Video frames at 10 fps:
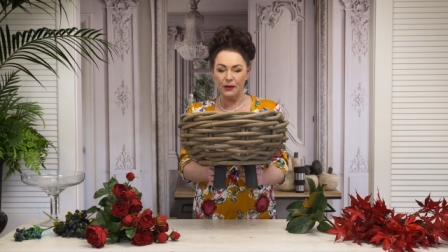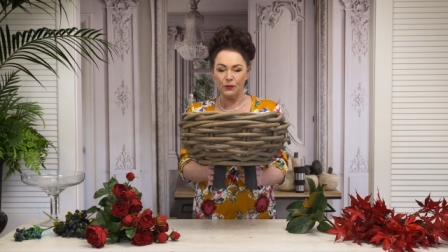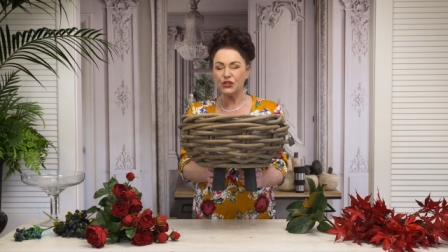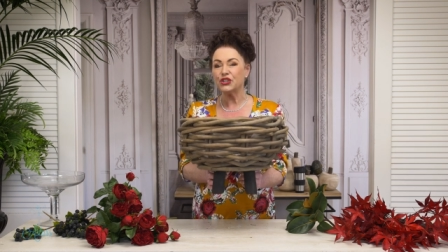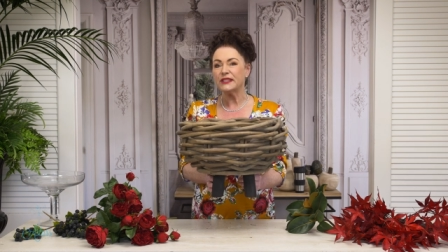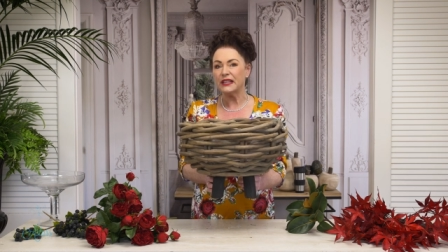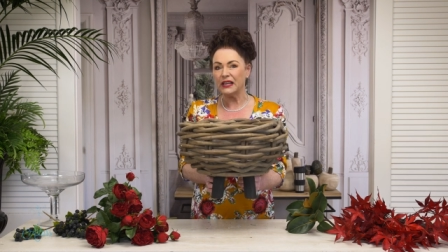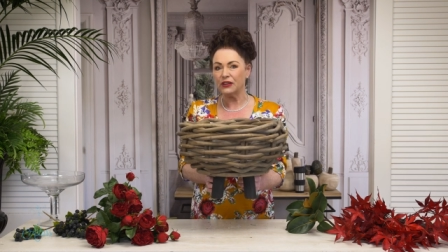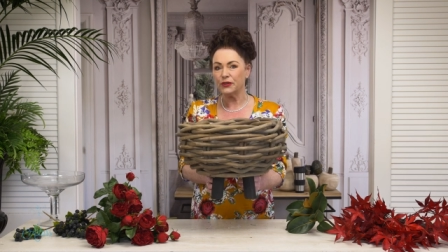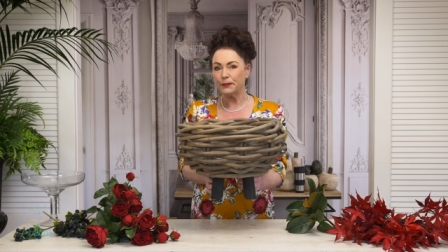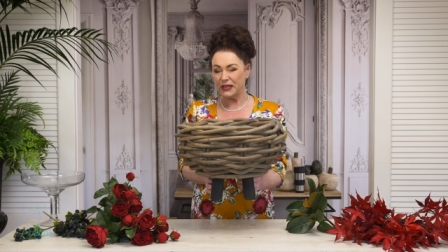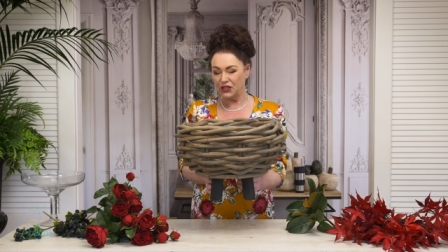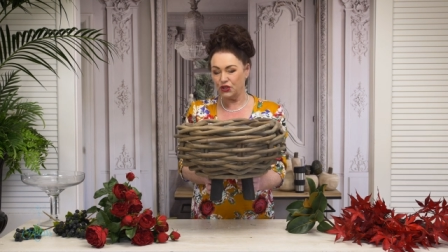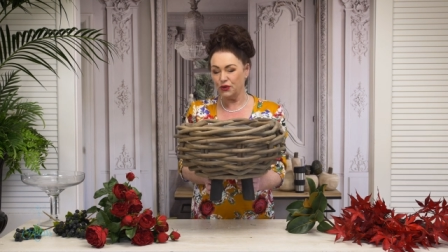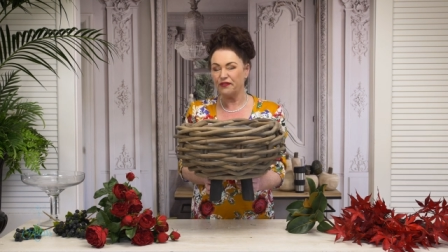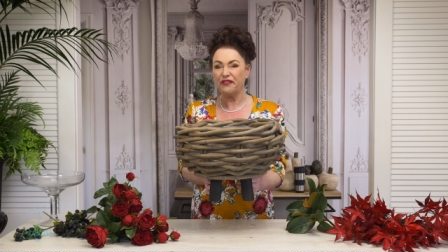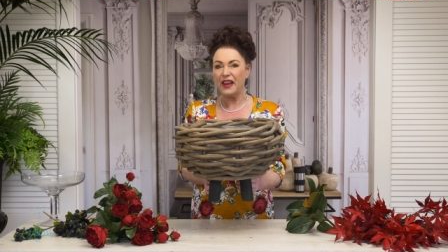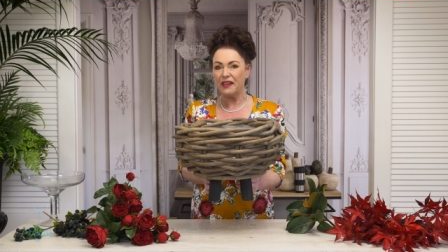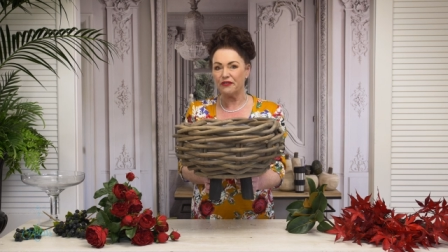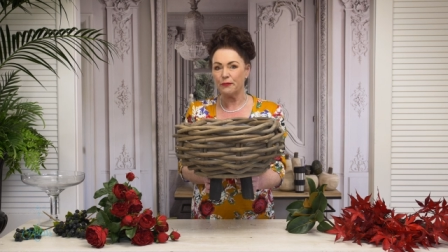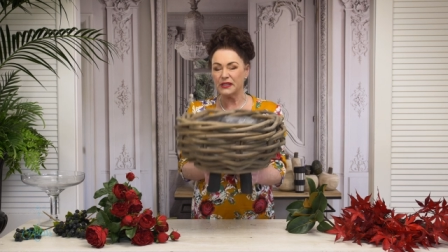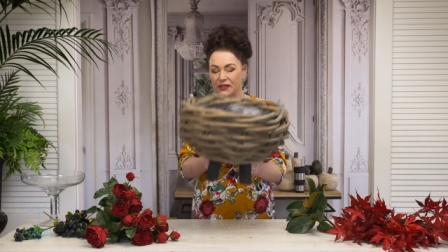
it was just a little bit too flat for me